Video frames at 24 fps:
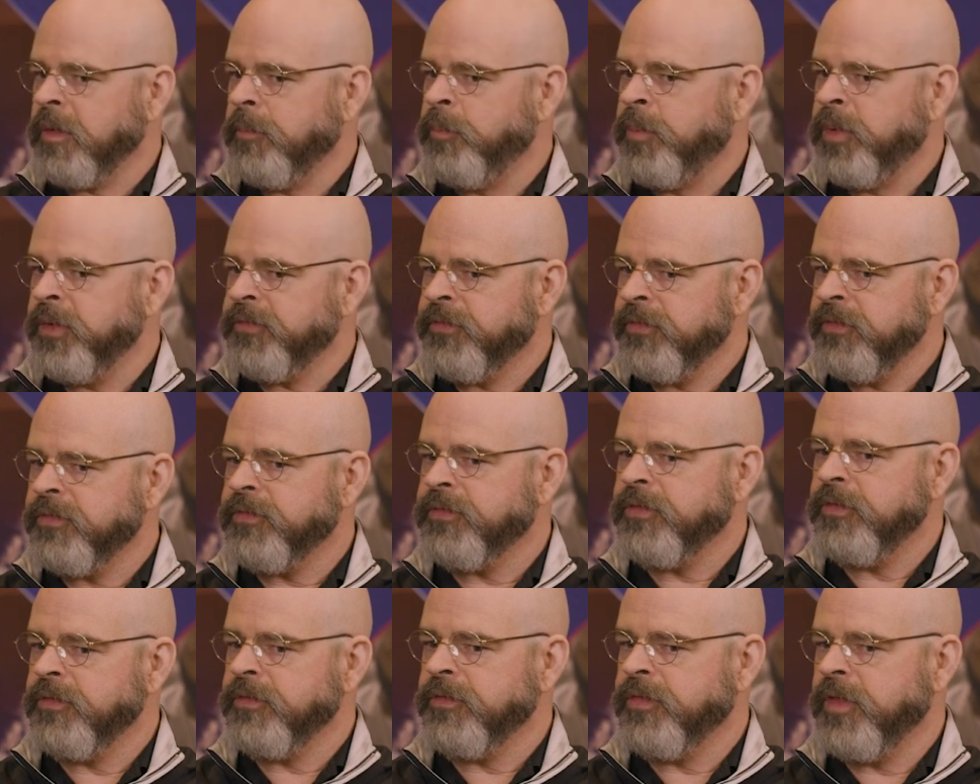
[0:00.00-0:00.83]

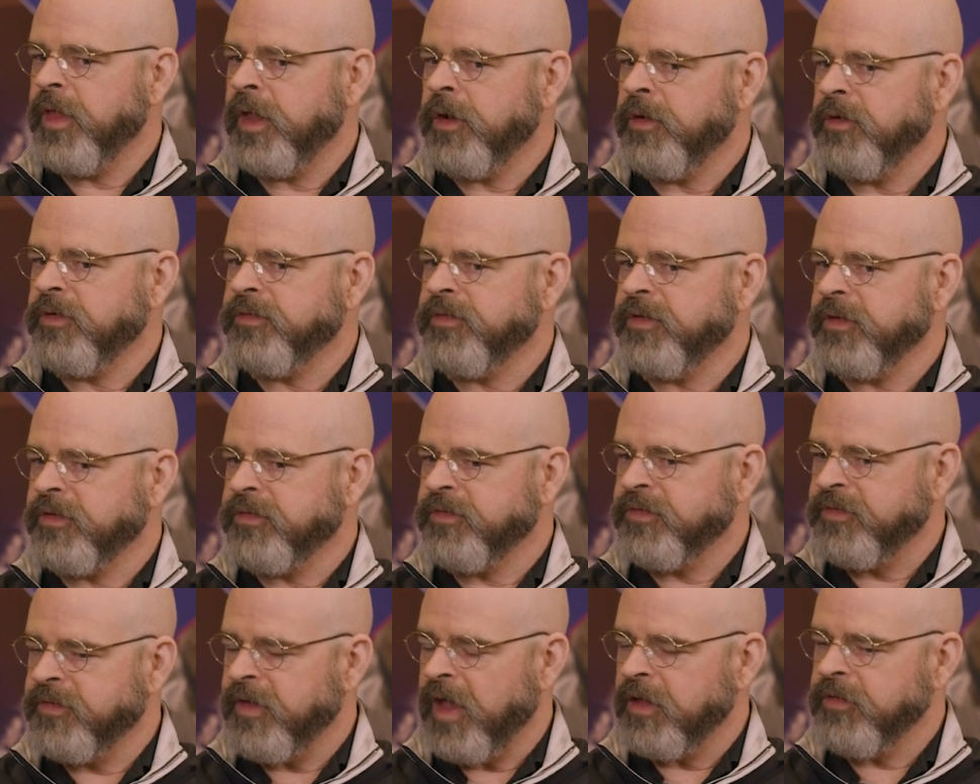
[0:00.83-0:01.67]
businesses that are
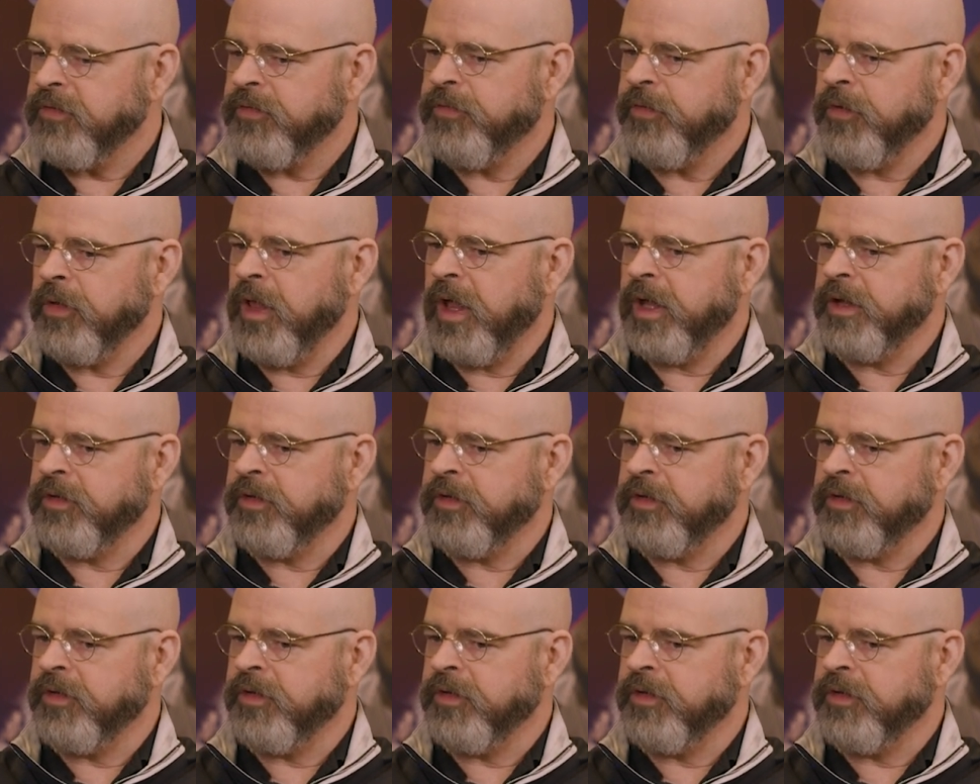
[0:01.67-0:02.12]
successful